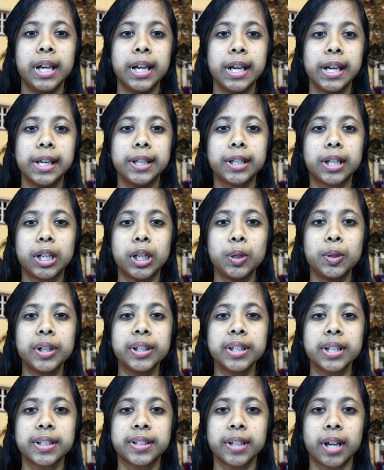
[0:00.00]
including
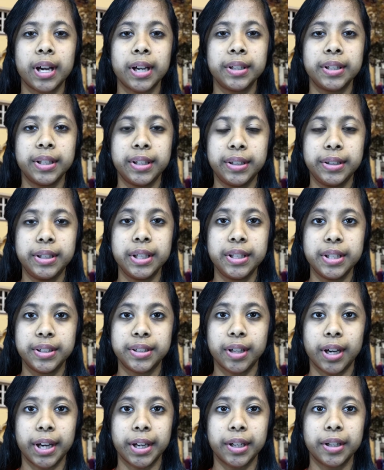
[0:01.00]
the, the
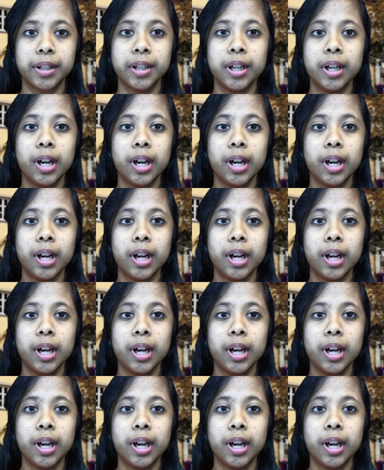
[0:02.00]
desire